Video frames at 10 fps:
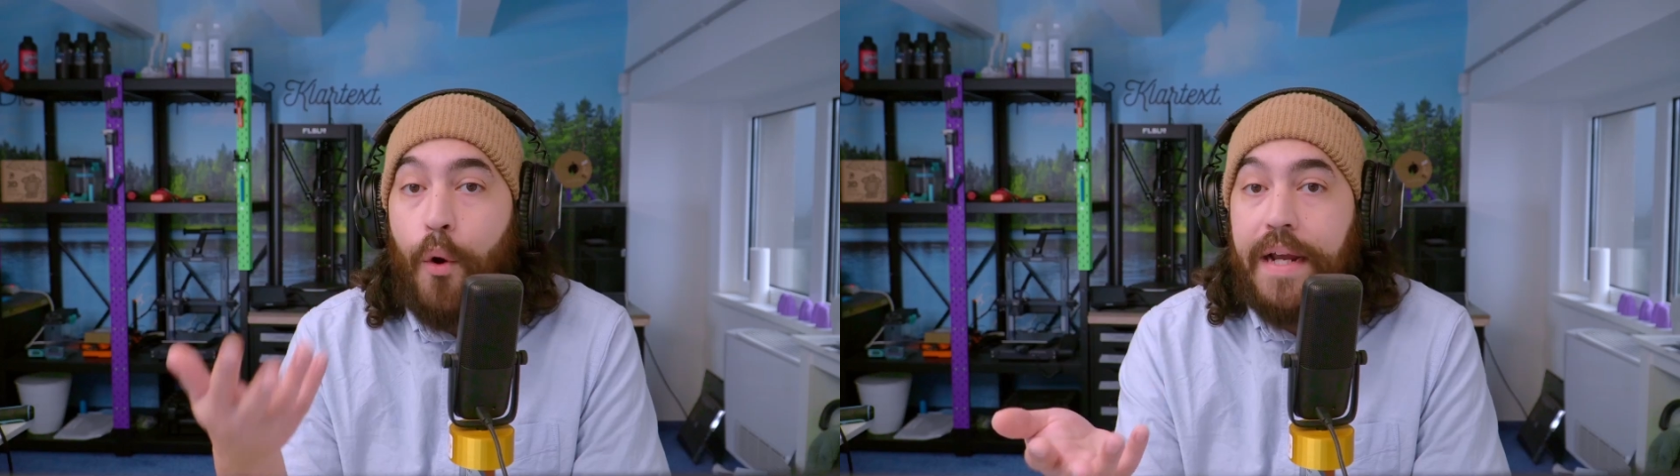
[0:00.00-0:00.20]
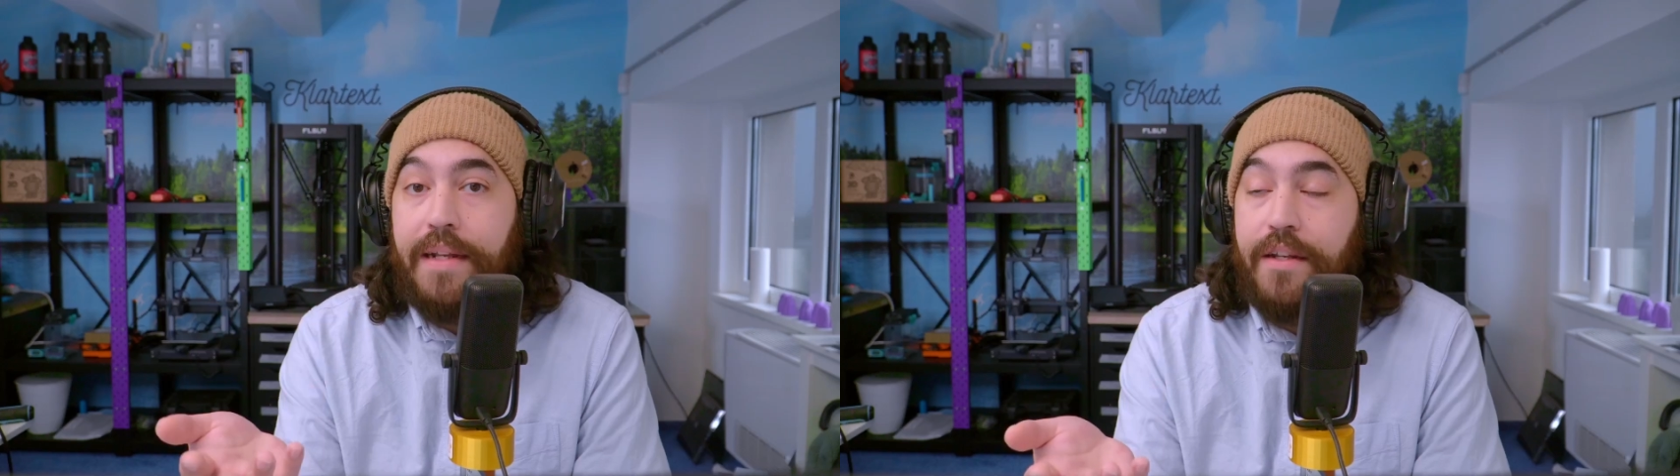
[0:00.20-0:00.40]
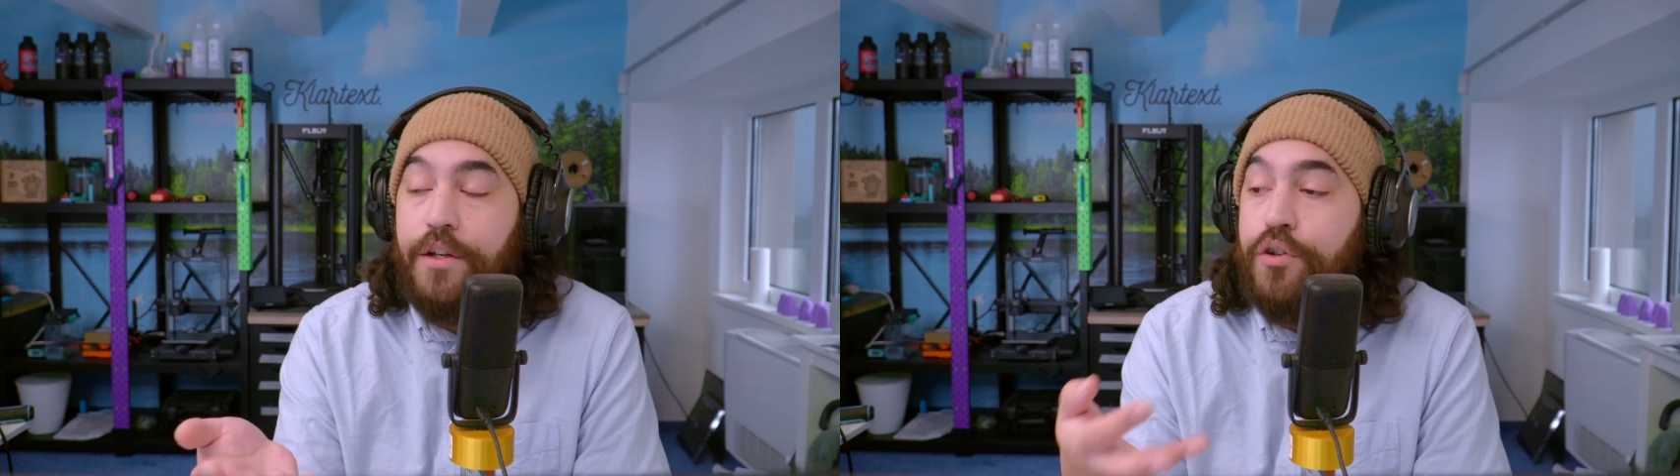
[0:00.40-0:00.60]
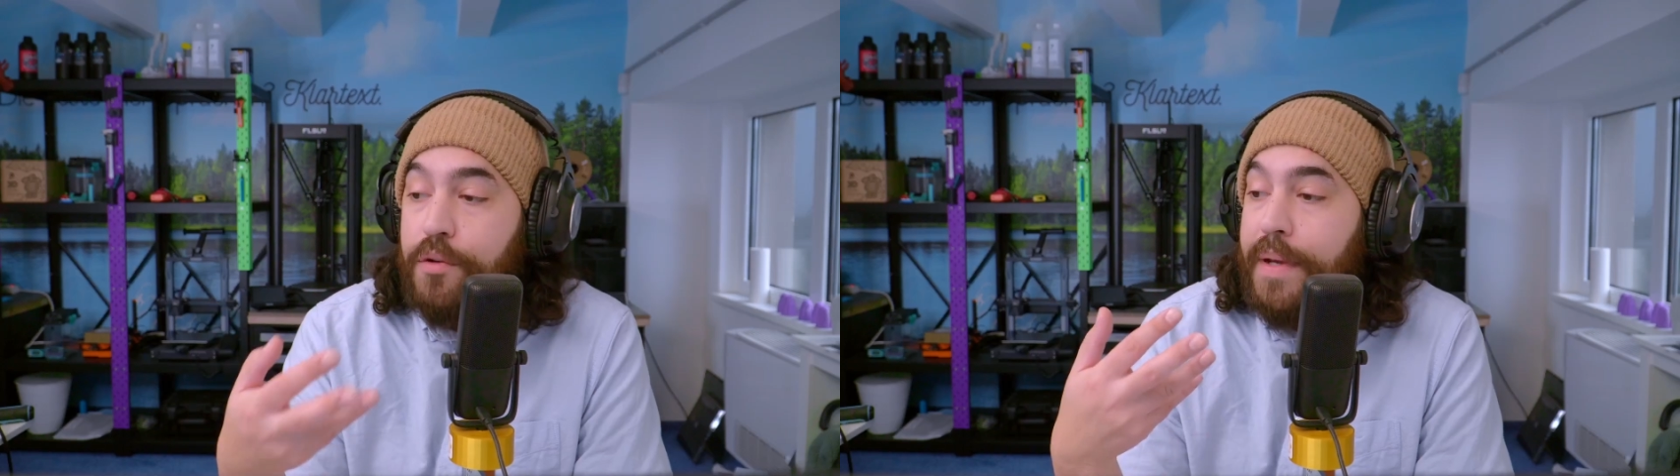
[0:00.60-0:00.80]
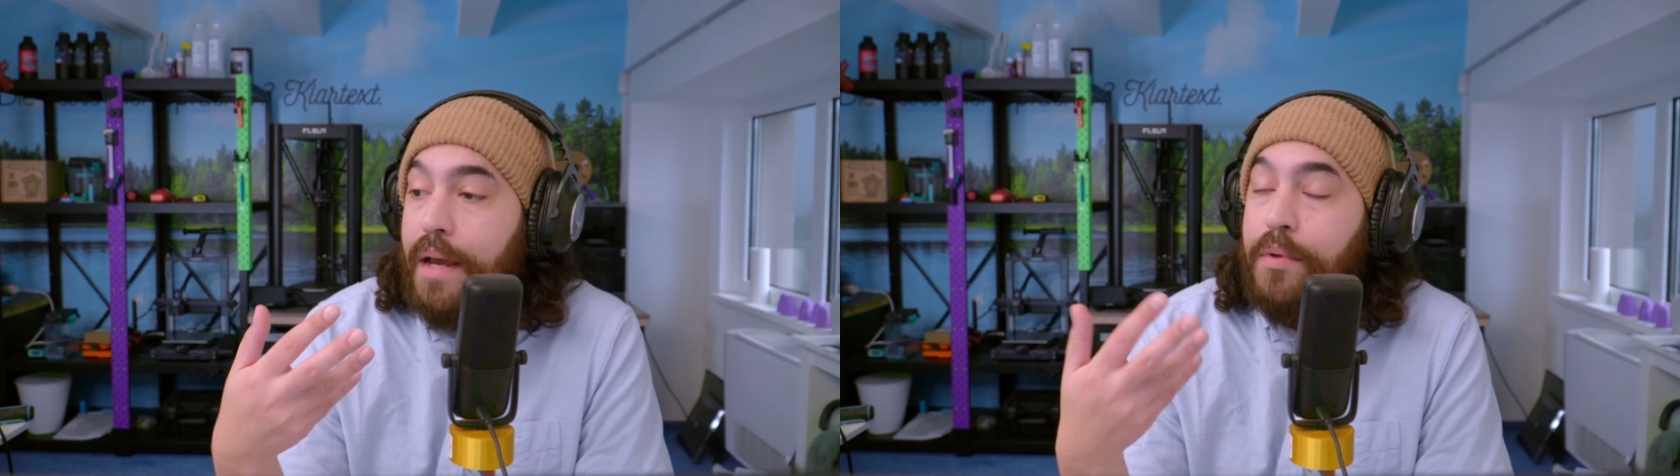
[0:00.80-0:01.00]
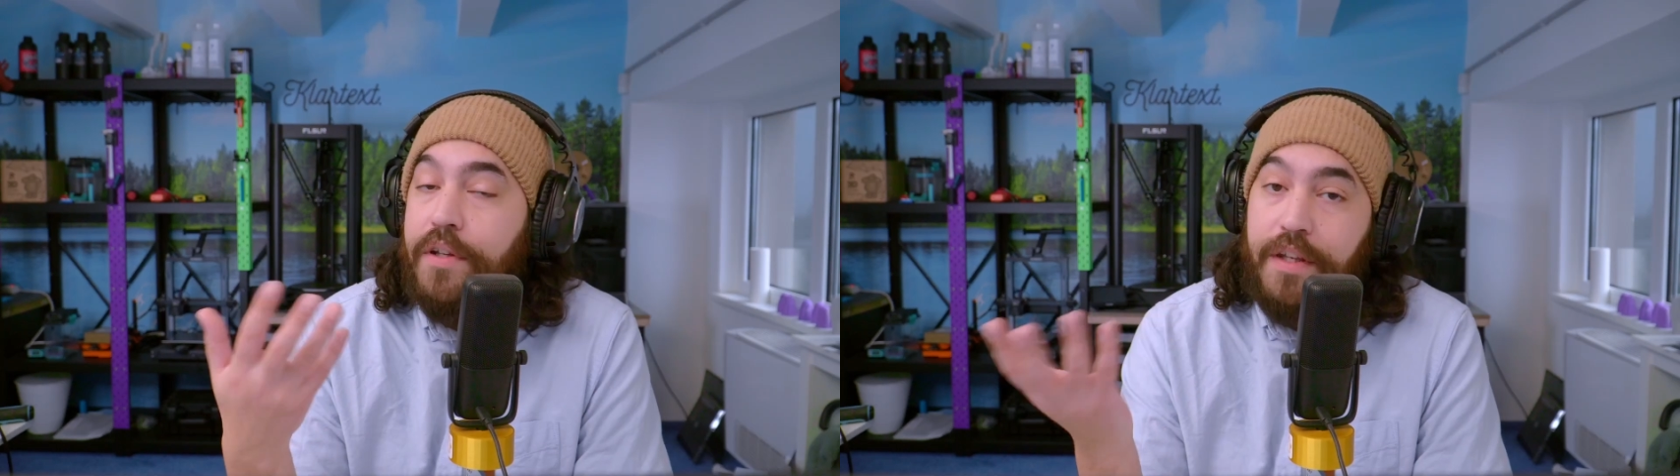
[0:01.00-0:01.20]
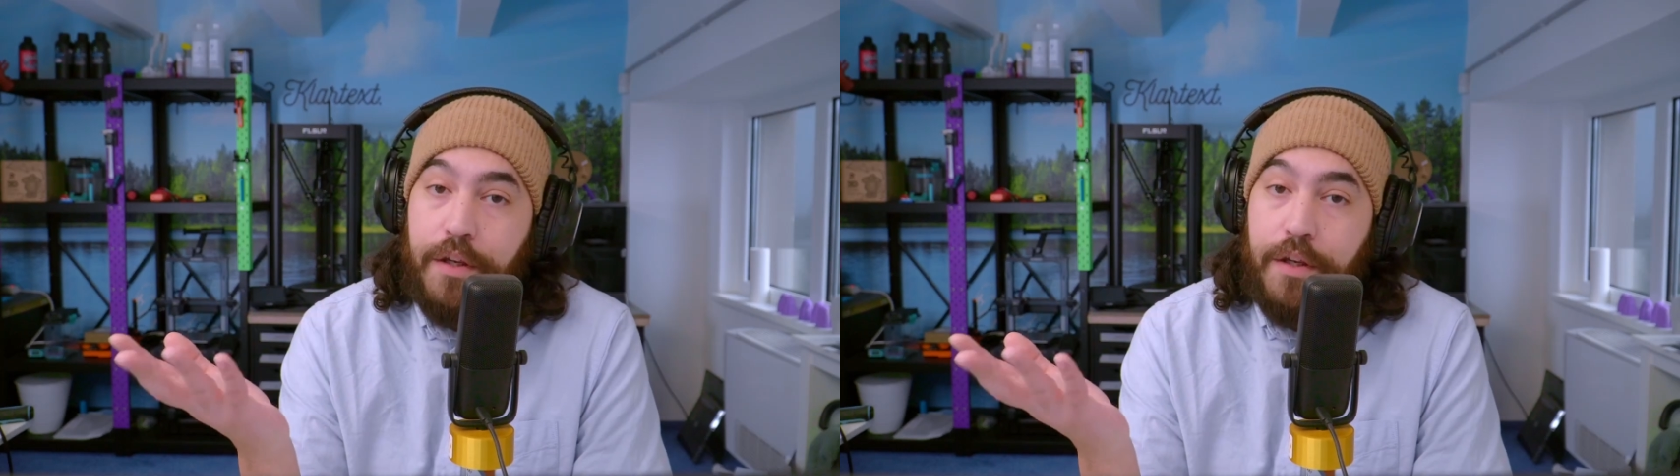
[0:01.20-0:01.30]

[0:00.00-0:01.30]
oriented. You should be able to